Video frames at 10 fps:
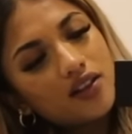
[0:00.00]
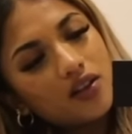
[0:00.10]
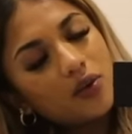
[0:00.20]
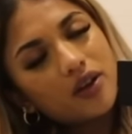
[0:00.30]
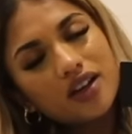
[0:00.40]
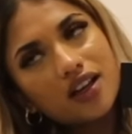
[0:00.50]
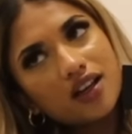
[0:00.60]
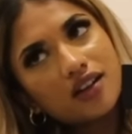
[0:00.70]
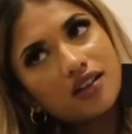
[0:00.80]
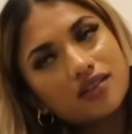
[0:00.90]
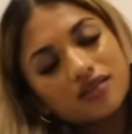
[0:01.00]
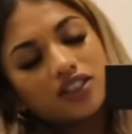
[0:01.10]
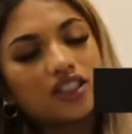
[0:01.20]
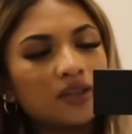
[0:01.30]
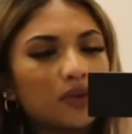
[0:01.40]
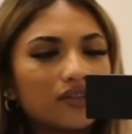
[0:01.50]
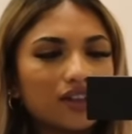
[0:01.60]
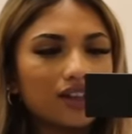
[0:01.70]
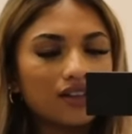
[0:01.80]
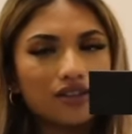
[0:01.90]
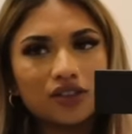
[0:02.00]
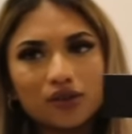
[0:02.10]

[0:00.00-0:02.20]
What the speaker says: So we were like, shit, we have nothing else to do.